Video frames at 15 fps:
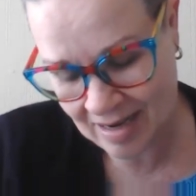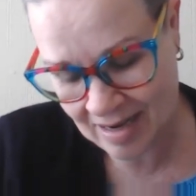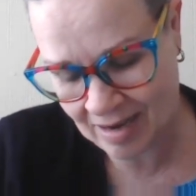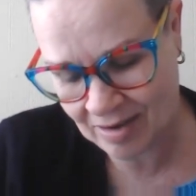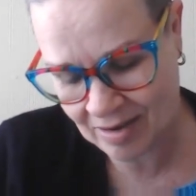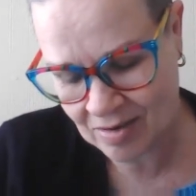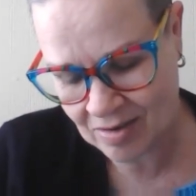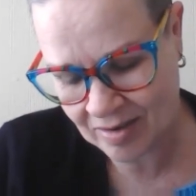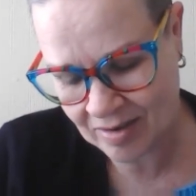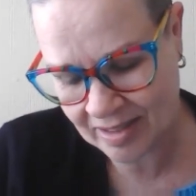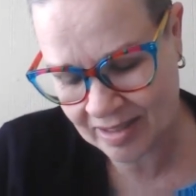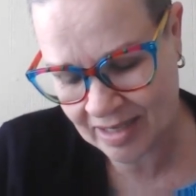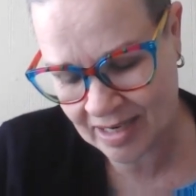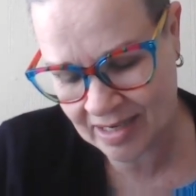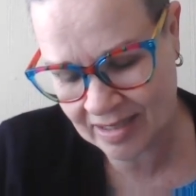now, on
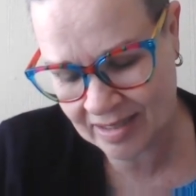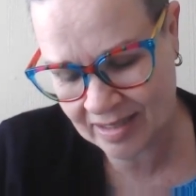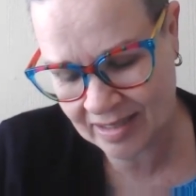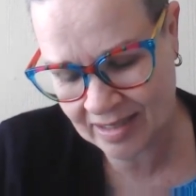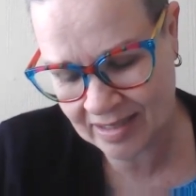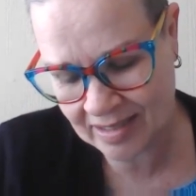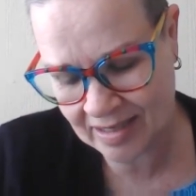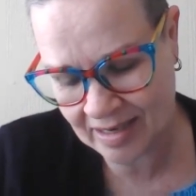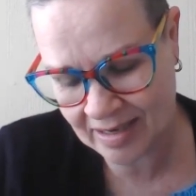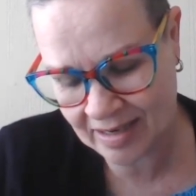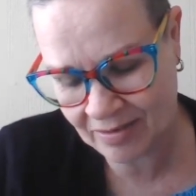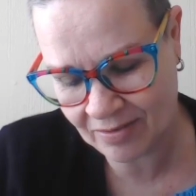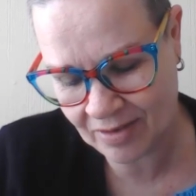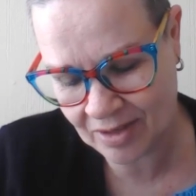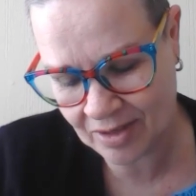the second
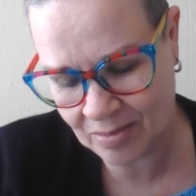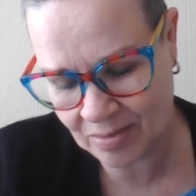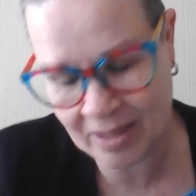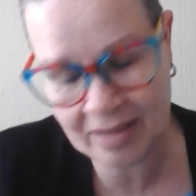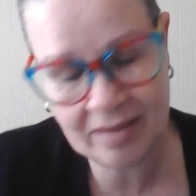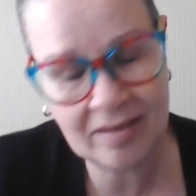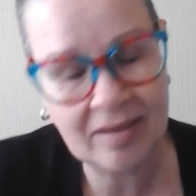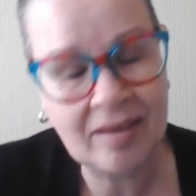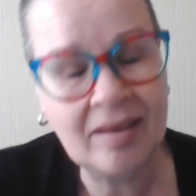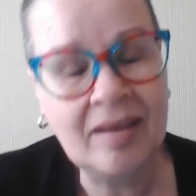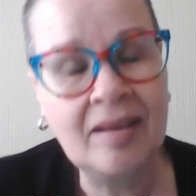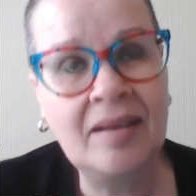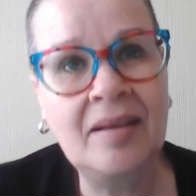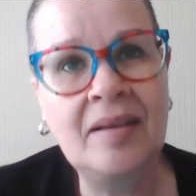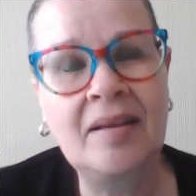Saturday of each month.
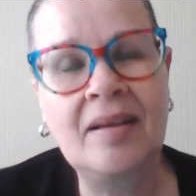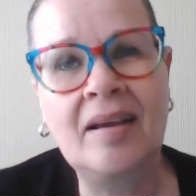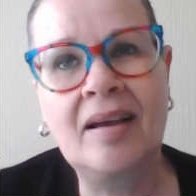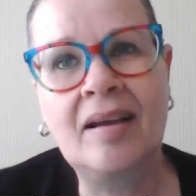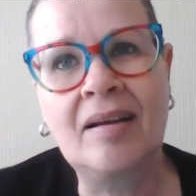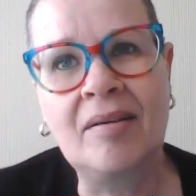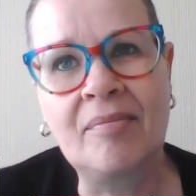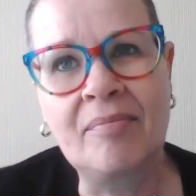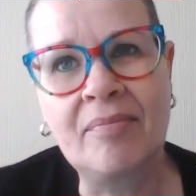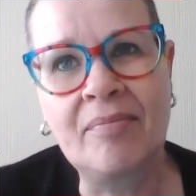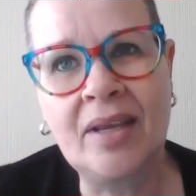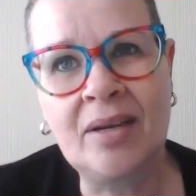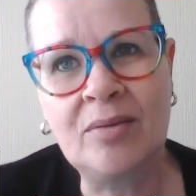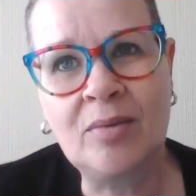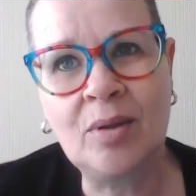
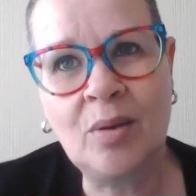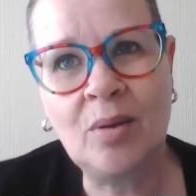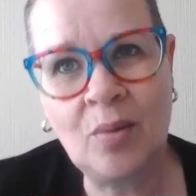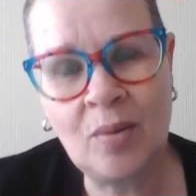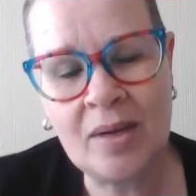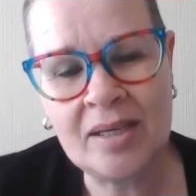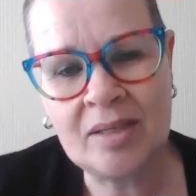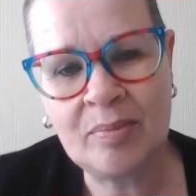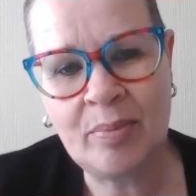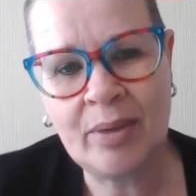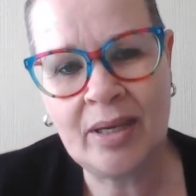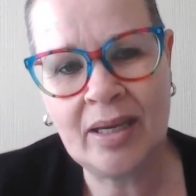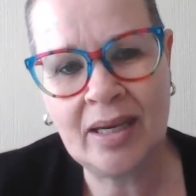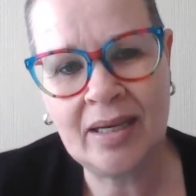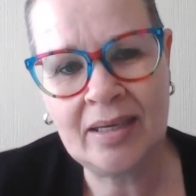It will always
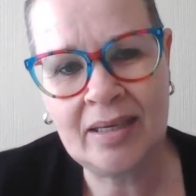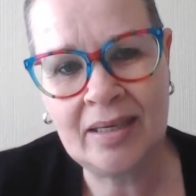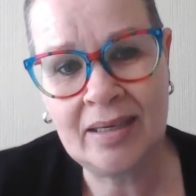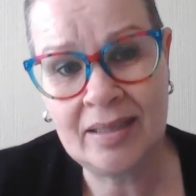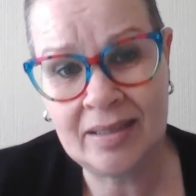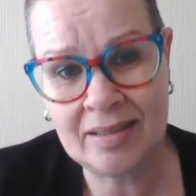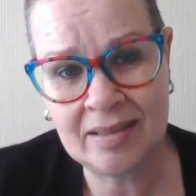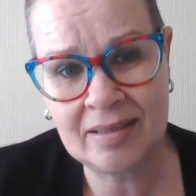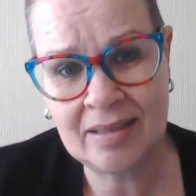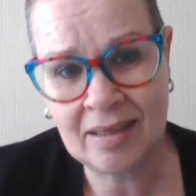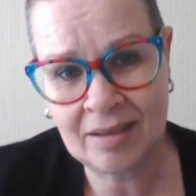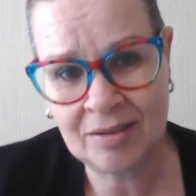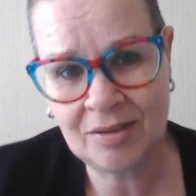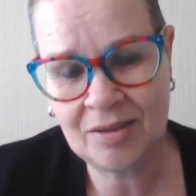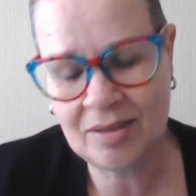be at Elise's
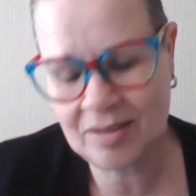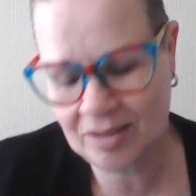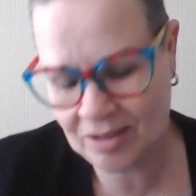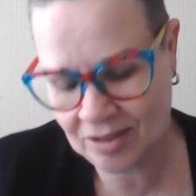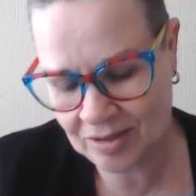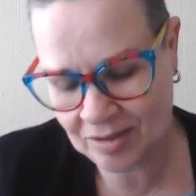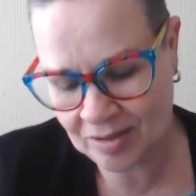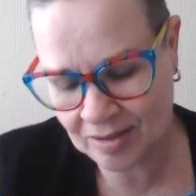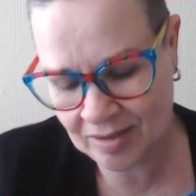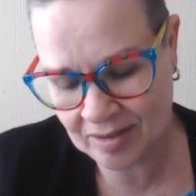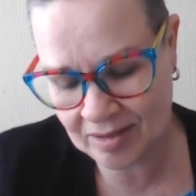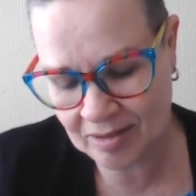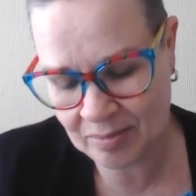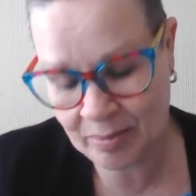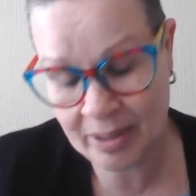house. She's
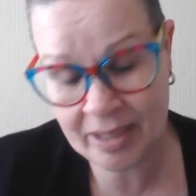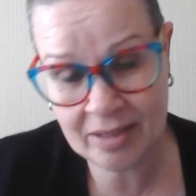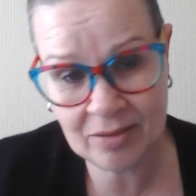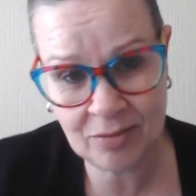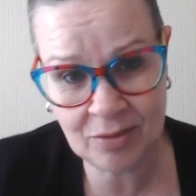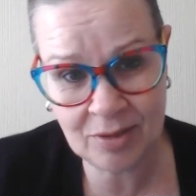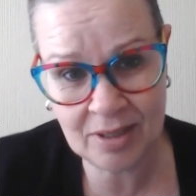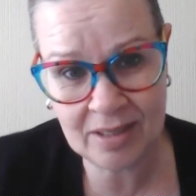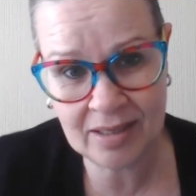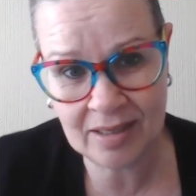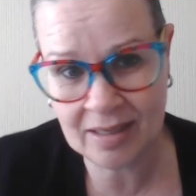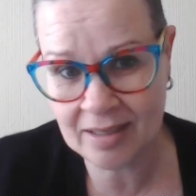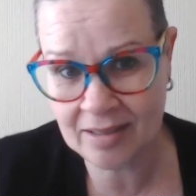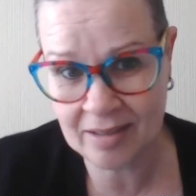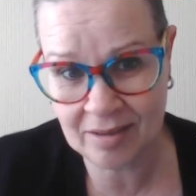got the space for it.
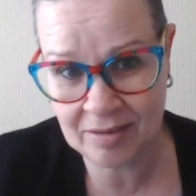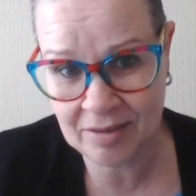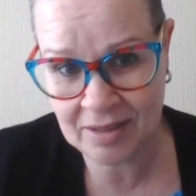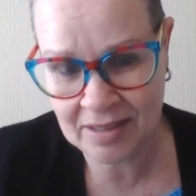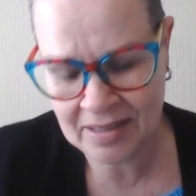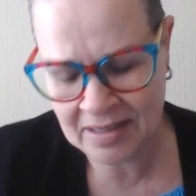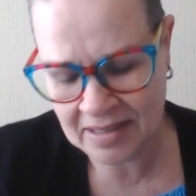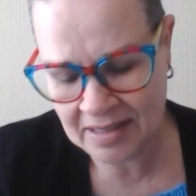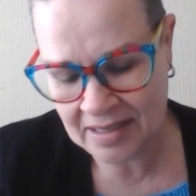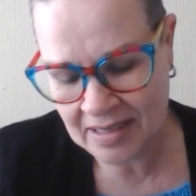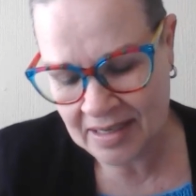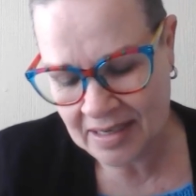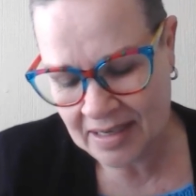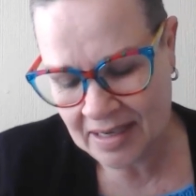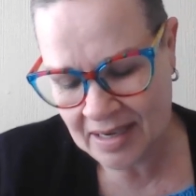I don't.
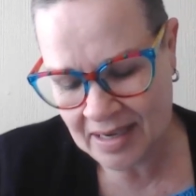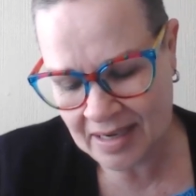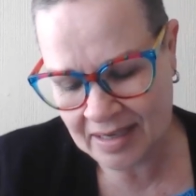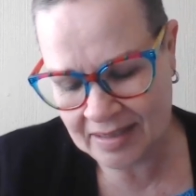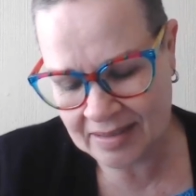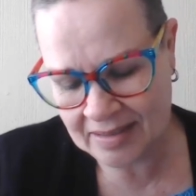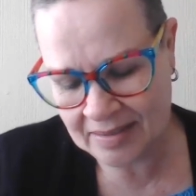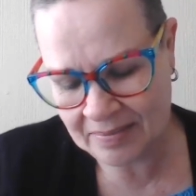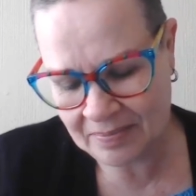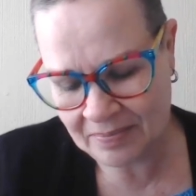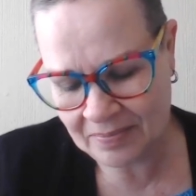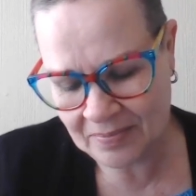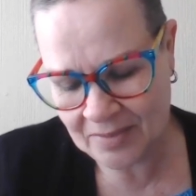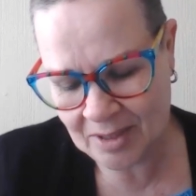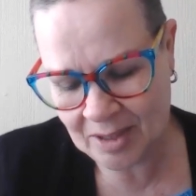
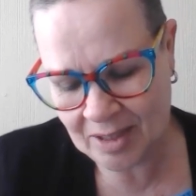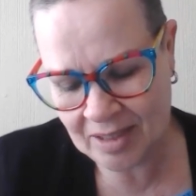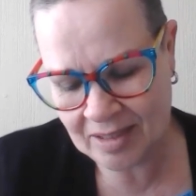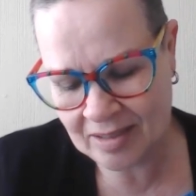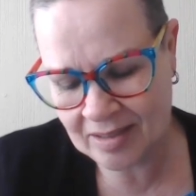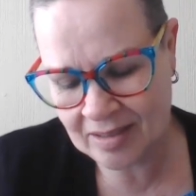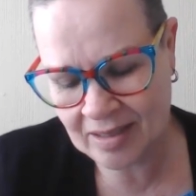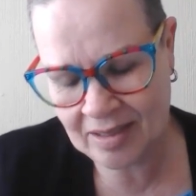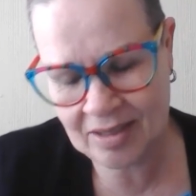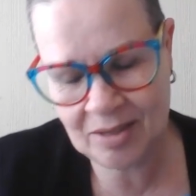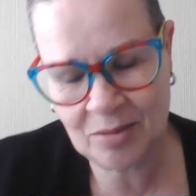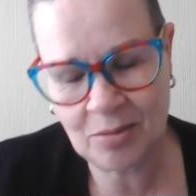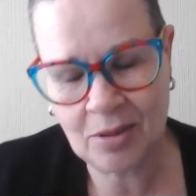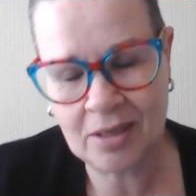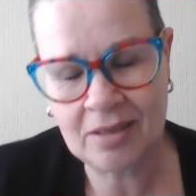And she is
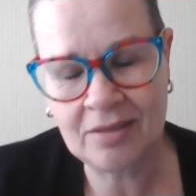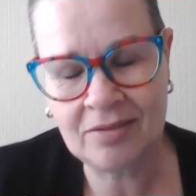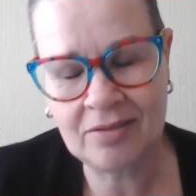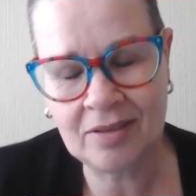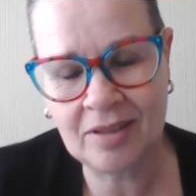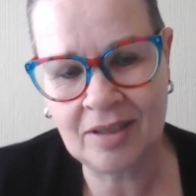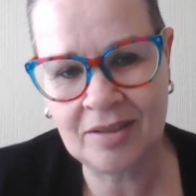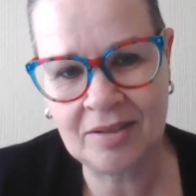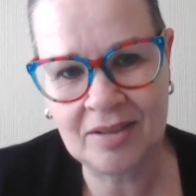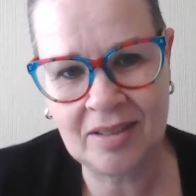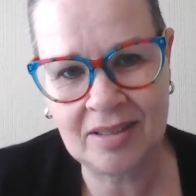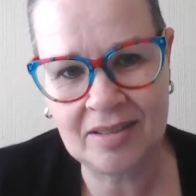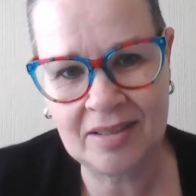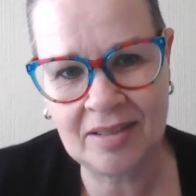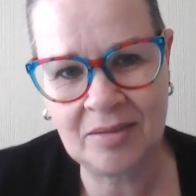such a wonderful
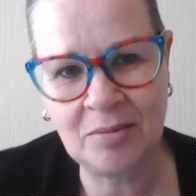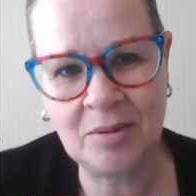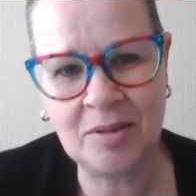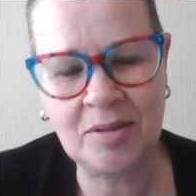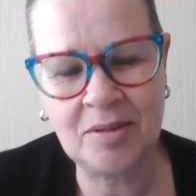hostess. It